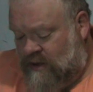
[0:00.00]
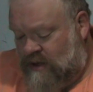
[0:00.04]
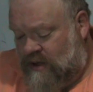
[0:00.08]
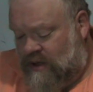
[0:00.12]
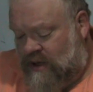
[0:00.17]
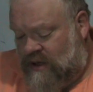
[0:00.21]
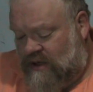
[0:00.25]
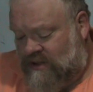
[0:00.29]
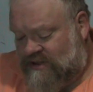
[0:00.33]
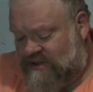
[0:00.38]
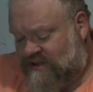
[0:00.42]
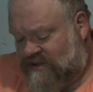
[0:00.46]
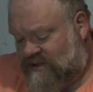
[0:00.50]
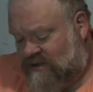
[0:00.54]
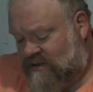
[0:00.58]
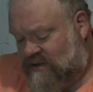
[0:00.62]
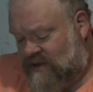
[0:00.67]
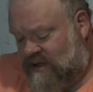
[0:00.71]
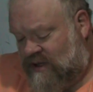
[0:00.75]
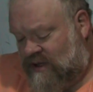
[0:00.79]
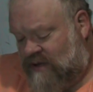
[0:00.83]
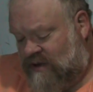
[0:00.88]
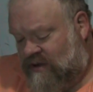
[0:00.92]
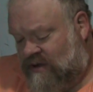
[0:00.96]
Also,
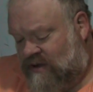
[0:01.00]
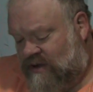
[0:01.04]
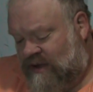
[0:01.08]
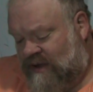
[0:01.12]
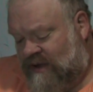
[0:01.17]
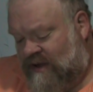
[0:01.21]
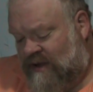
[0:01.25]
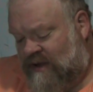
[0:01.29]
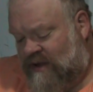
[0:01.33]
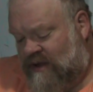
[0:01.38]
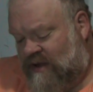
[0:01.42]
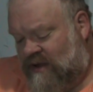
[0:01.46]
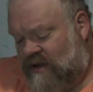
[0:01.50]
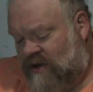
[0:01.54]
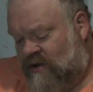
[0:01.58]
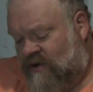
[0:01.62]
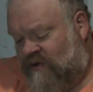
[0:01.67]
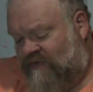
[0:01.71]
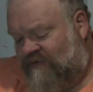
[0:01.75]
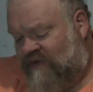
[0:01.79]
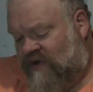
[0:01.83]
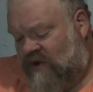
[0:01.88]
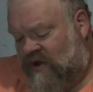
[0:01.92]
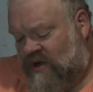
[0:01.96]
eh, you know,
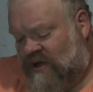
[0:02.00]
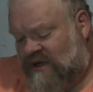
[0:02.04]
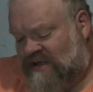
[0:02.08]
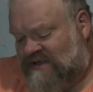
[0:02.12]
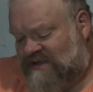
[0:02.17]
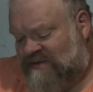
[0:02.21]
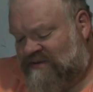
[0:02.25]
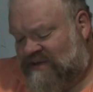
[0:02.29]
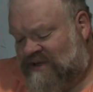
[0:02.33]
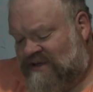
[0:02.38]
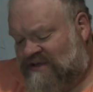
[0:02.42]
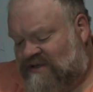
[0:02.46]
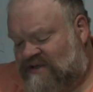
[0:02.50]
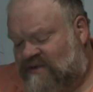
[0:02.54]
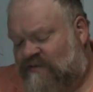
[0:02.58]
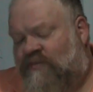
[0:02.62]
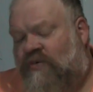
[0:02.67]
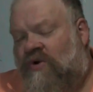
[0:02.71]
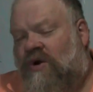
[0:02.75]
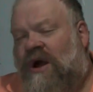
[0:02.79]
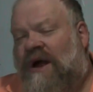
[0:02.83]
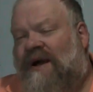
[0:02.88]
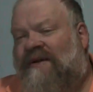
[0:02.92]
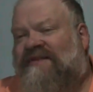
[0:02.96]
if you look at some of the
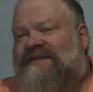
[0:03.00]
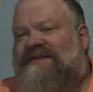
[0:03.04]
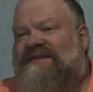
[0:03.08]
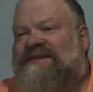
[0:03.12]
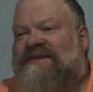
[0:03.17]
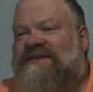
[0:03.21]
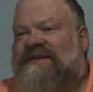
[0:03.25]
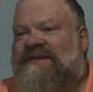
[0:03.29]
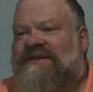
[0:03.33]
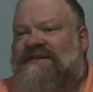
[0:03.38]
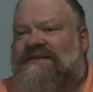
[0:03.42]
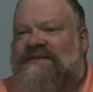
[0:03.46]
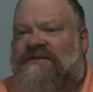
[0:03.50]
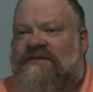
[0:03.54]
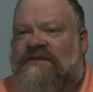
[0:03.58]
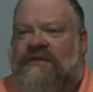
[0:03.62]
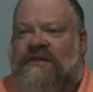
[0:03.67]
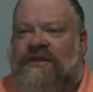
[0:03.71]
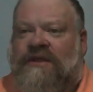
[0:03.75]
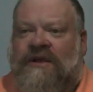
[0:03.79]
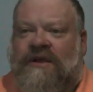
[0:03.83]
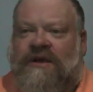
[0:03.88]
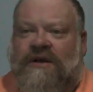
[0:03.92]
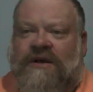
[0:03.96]
prophecies,
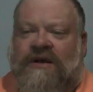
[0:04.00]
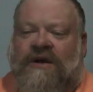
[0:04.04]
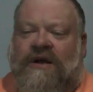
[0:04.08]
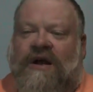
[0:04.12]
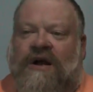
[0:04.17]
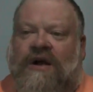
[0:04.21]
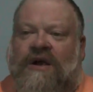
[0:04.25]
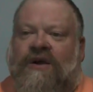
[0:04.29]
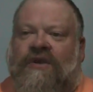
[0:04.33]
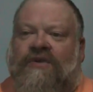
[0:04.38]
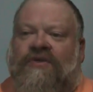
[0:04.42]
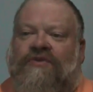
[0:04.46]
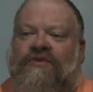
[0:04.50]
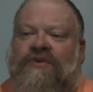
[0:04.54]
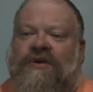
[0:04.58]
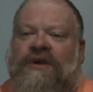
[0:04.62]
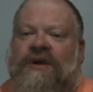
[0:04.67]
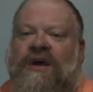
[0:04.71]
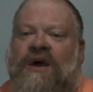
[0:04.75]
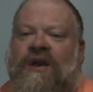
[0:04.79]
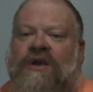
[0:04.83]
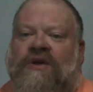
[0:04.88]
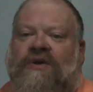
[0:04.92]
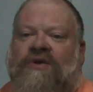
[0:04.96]
there are
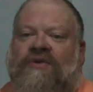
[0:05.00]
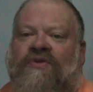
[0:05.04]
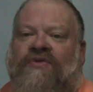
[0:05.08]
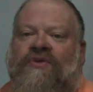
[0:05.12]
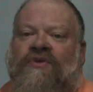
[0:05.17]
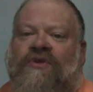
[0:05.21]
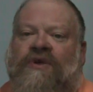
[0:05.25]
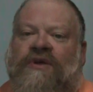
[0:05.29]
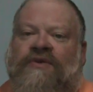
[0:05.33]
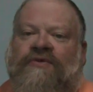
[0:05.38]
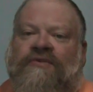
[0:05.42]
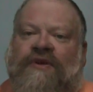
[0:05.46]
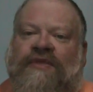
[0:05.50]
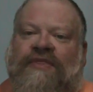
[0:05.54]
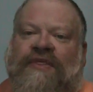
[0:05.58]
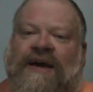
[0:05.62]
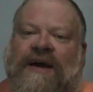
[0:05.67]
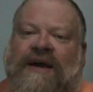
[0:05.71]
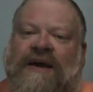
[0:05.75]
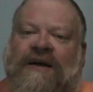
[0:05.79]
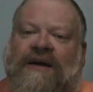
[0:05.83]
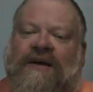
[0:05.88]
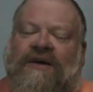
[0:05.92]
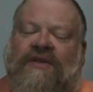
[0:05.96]

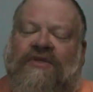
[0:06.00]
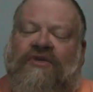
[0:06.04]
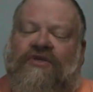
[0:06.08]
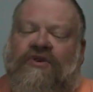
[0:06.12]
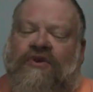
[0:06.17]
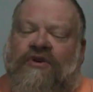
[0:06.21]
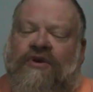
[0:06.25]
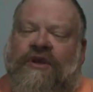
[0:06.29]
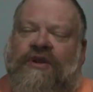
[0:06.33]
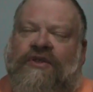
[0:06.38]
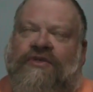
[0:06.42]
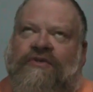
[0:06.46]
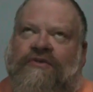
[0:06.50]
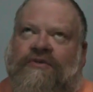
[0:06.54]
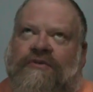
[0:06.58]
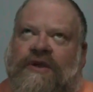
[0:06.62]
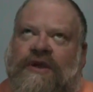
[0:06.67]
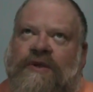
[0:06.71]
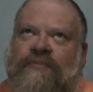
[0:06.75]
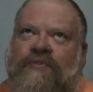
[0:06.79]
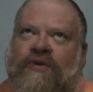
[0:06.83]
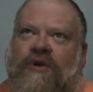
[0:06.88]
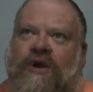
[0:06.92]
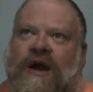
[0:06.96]

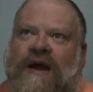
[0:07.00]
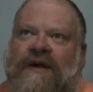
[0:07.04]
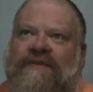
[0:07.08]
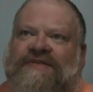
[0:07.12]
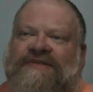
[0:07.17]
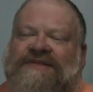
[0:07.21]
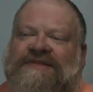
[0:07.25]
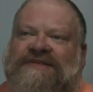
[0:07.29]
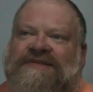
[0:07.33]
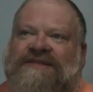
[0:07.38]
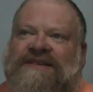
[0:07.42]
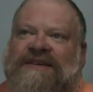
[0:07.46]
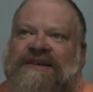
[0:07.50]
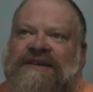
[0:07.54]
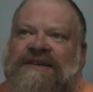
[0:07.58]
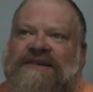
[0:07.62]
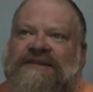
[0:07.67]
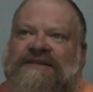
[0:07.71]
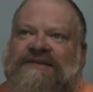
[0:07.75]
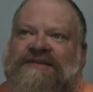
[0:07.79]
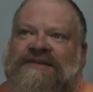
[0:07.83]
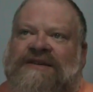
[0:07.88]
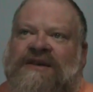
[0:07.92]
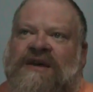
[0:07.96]
333
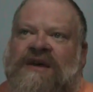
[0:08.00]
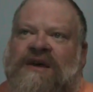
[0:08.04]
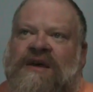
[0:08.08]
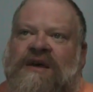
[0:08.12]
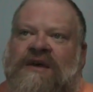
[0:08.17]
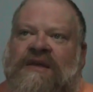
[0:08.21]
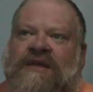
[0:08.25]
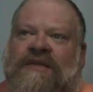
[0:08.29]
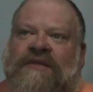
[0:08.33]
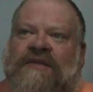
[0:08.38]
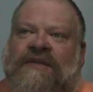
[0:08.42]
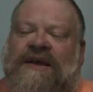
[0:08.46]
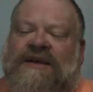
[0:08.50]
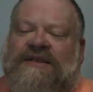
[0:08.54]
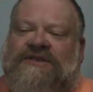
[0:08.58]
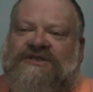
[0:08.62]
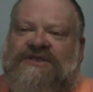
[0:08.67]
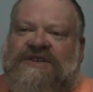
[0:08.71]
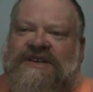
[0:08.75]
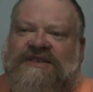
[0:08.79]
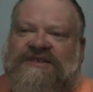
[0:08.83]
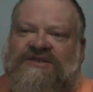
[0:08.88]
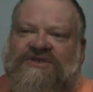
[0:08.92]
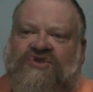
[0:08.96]
prophecies that
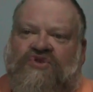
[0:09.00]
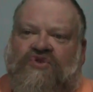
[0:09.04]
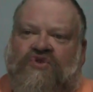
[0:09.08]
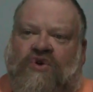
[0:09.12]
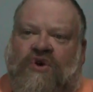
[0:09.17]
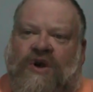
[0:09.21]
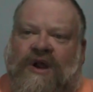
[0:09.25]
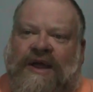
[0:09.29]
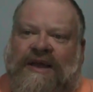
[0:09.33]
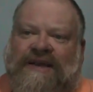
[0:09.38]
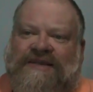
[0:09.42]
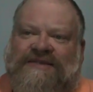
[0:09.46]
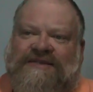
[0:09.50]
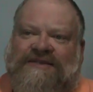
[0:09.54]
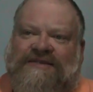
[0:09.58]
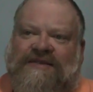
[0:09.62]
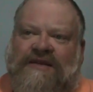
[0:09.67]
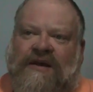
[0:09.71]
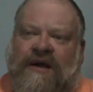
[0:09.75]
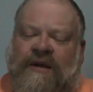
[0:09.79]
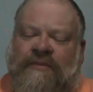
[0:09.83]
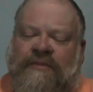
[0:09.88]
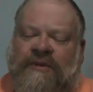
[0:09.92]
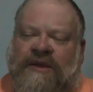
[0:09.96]
Jesus Christ
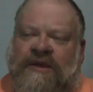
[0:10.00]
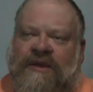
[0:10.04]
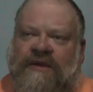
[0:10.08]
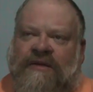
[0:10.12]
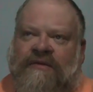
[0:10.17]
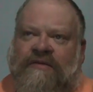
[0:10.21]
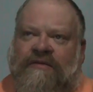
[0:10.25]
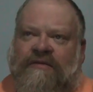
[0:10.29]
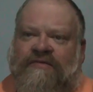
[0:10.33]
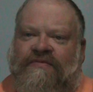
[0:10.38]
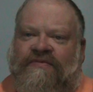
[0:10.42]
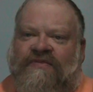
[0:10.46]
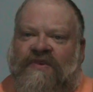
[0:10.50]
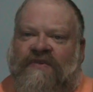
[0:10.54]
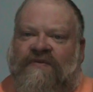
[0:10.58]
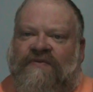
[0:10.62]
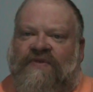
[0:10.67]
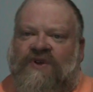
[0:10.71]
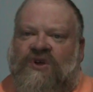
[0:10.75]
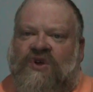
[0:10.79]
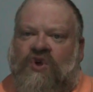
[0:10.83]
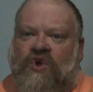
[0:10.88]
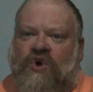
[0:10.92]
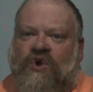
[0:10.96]
coming
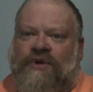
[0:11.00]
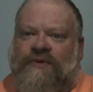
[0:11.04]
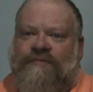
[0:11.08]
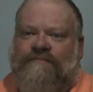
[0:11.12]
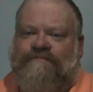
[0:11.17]
fulfilled.